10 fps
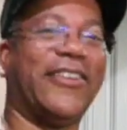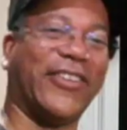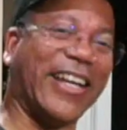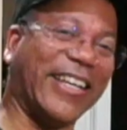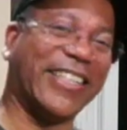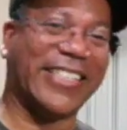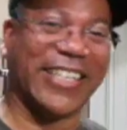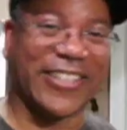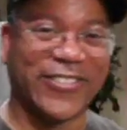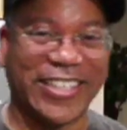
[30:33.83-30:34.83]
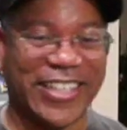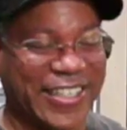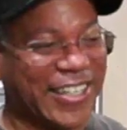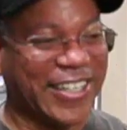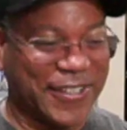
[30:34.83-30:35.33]
when I eat a chicken wing,
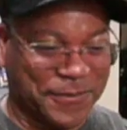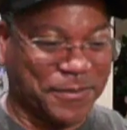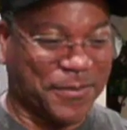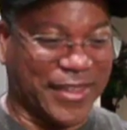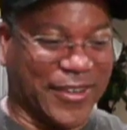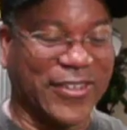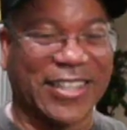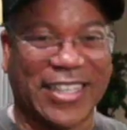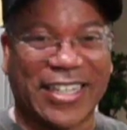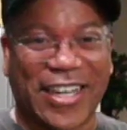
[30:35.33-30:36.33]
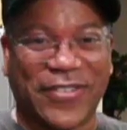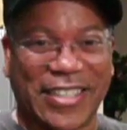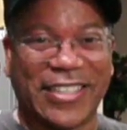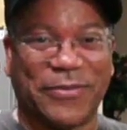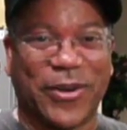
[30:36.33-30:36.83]
the only thing left
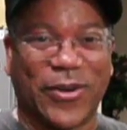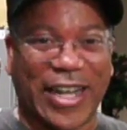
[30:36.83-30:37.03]
is the bone.